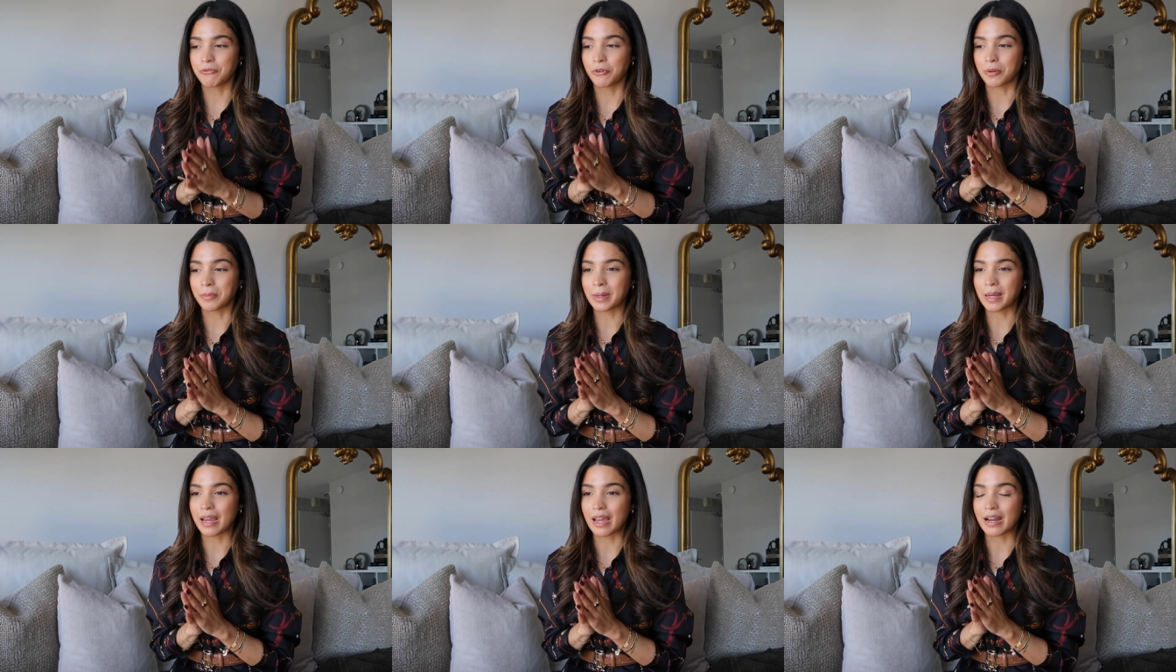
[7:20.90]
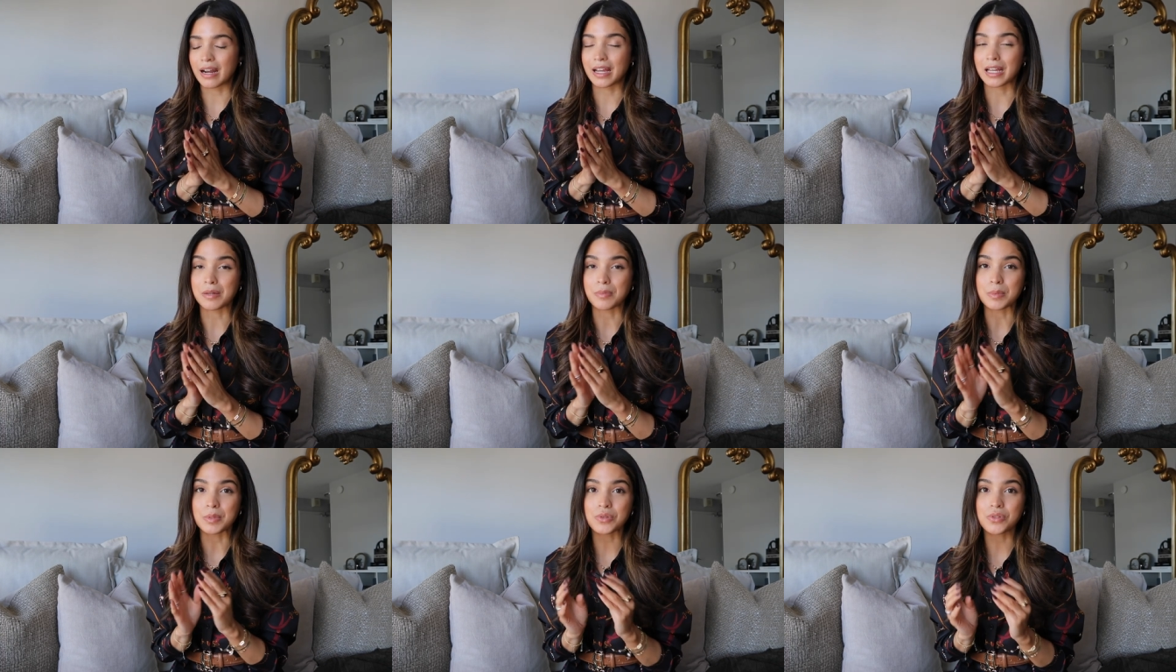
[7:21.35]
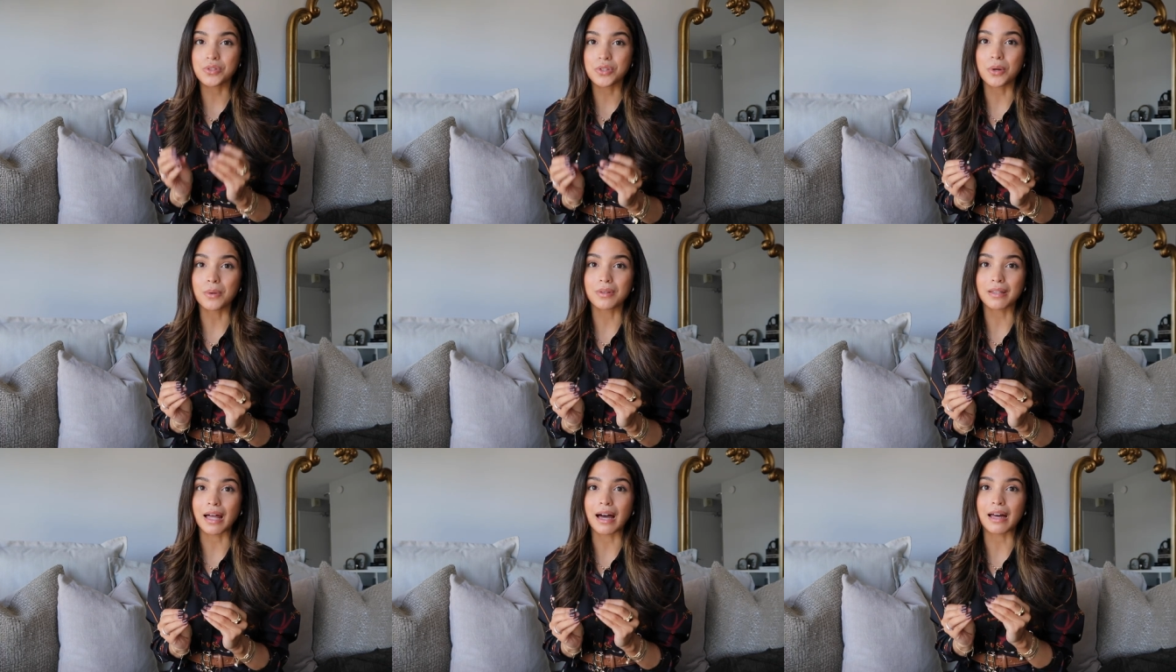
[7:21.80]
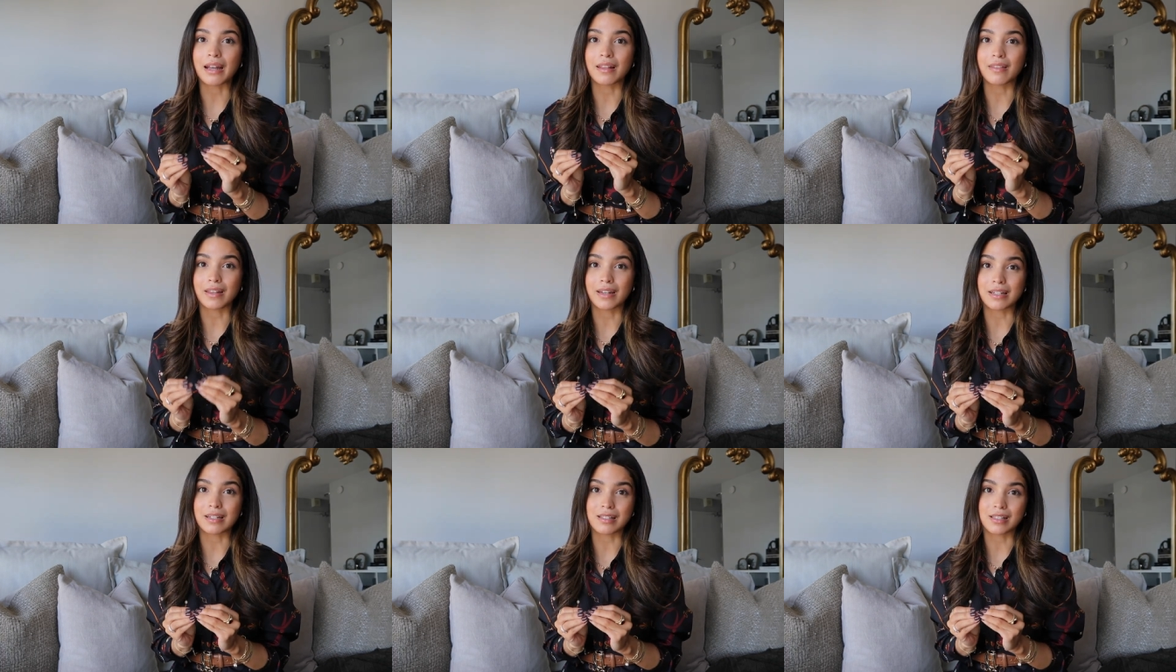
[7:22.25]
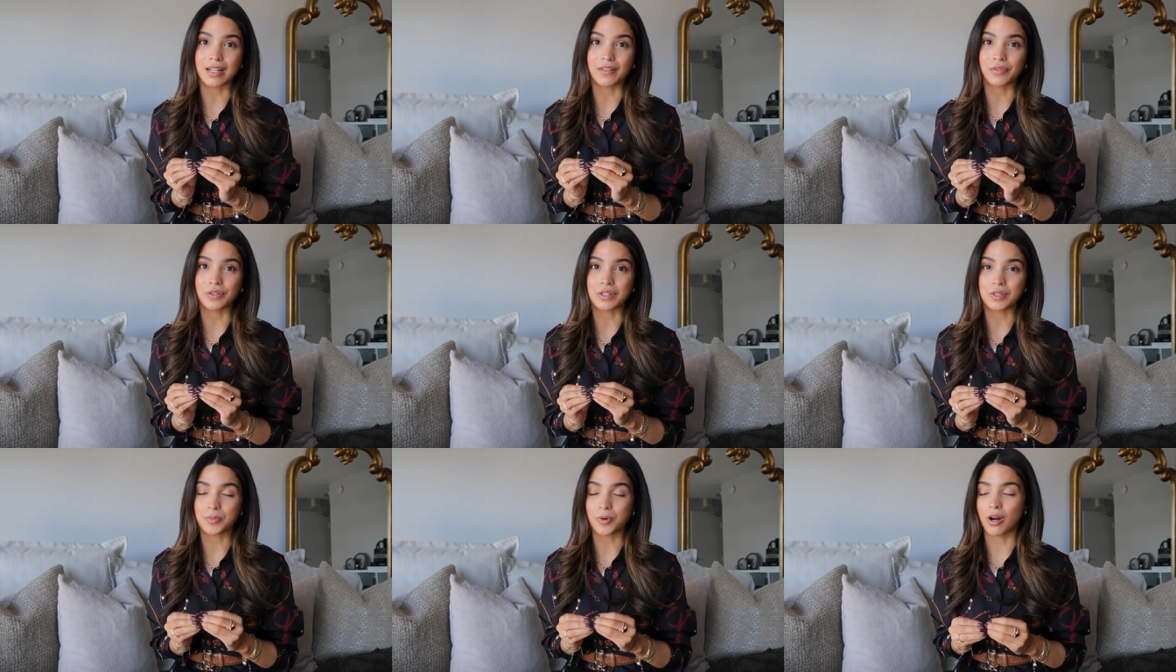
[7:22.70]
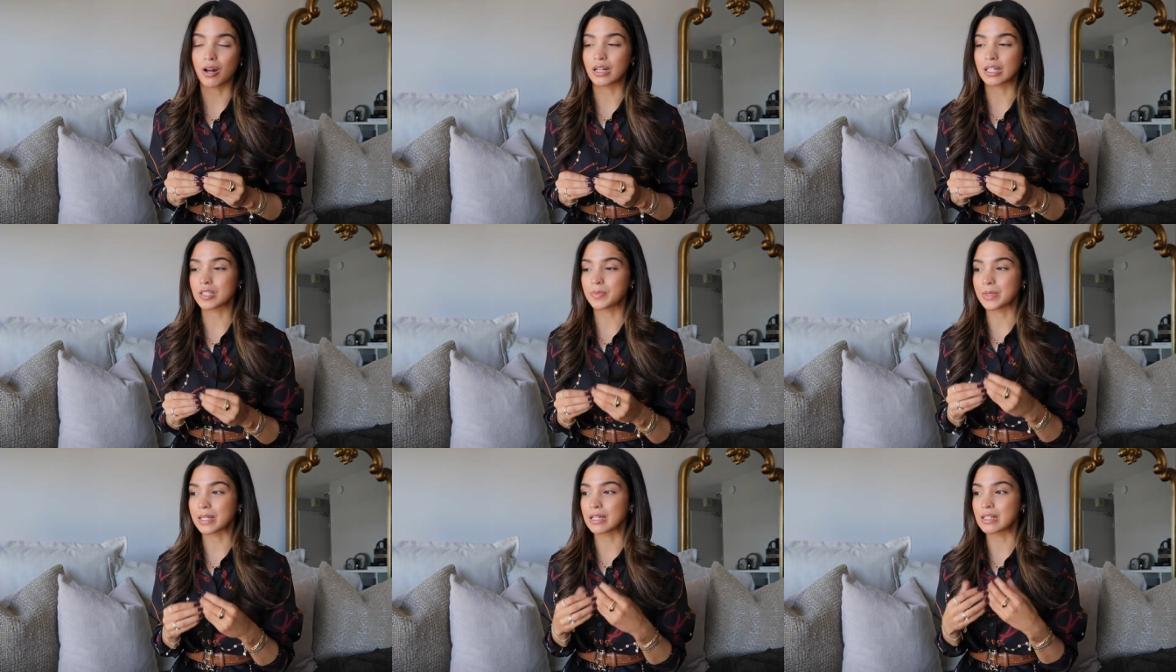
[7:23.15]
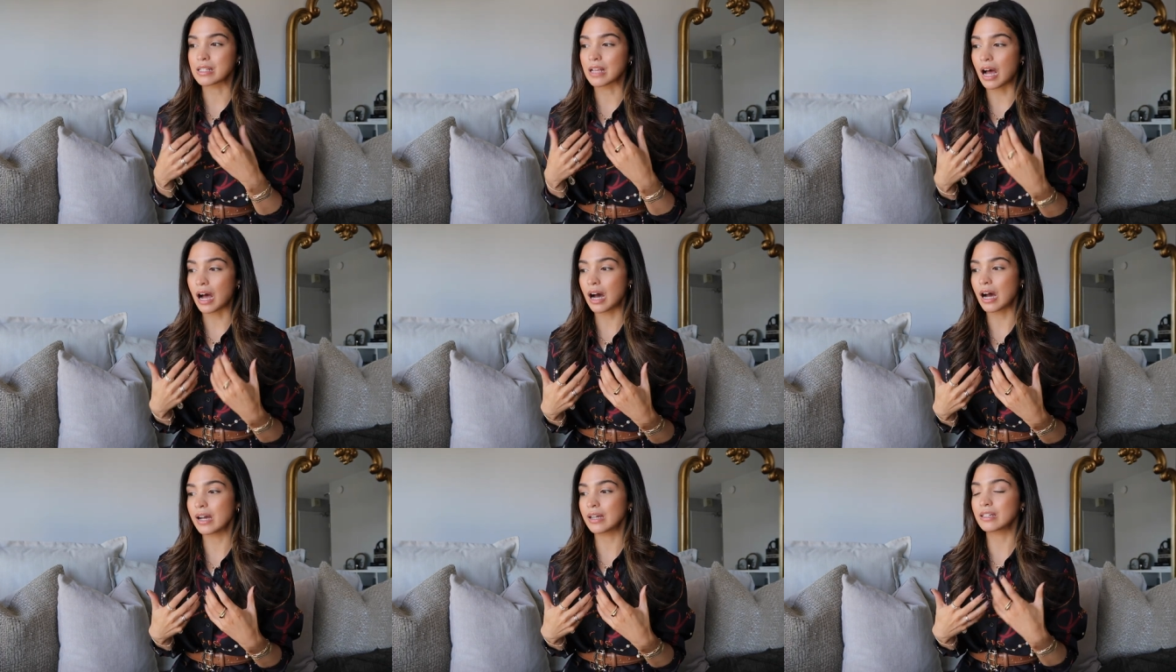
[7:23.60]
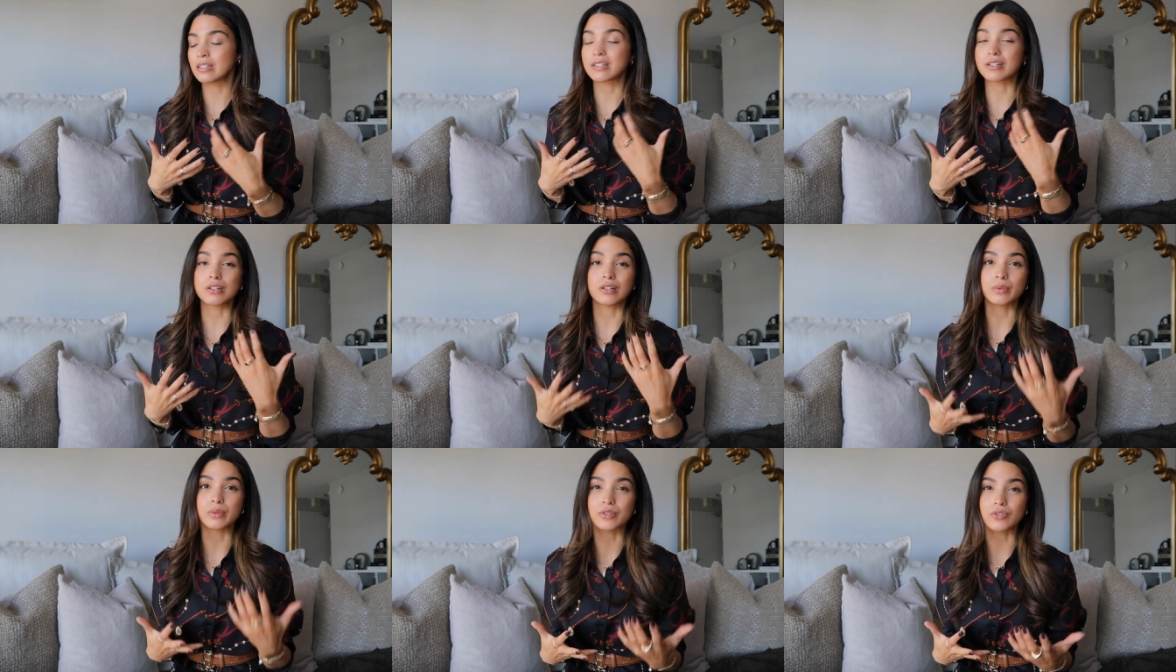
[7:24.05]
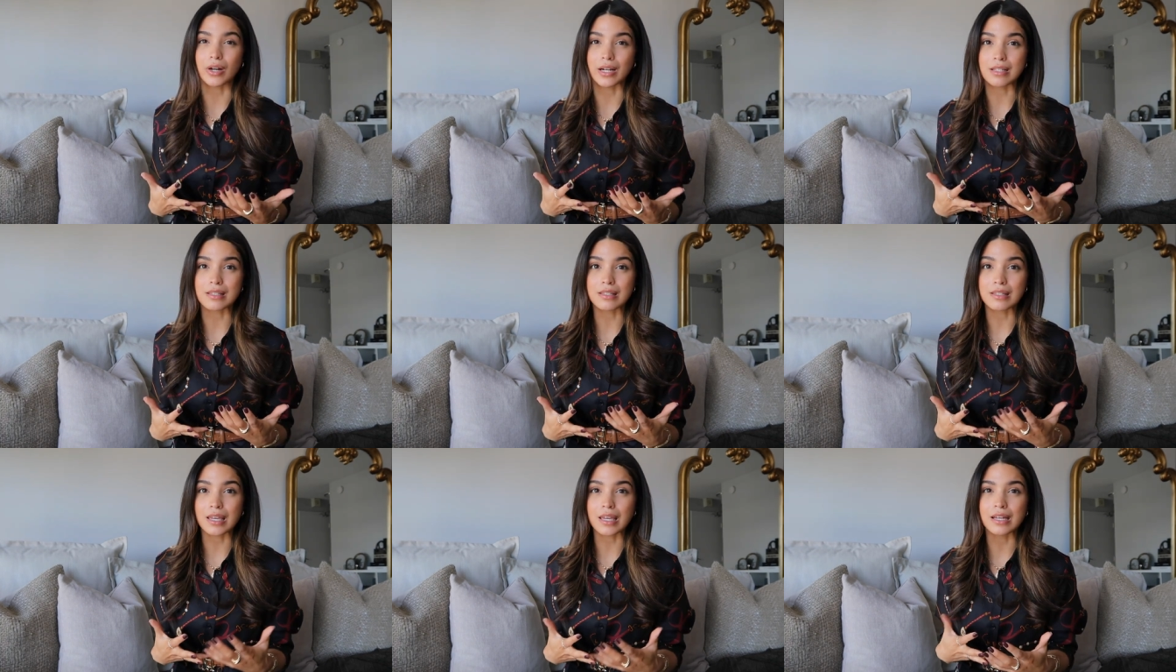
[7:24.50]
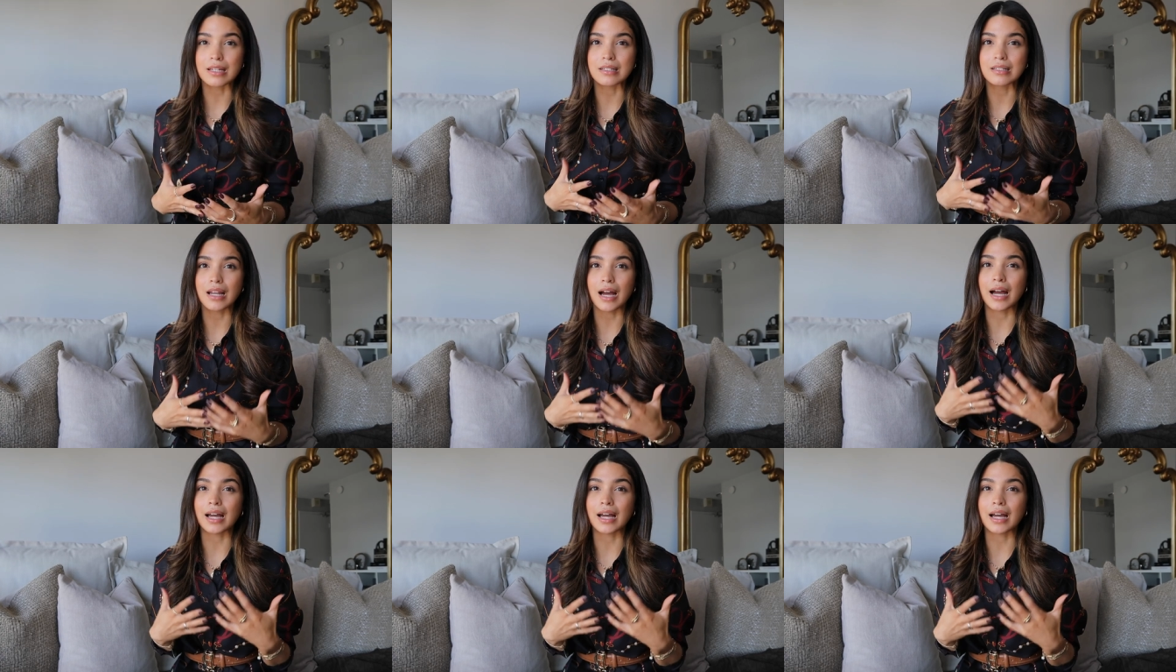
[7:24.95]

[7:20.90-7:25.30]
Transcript: for me and I am so glad that I discovered this product because I deal with dry skin,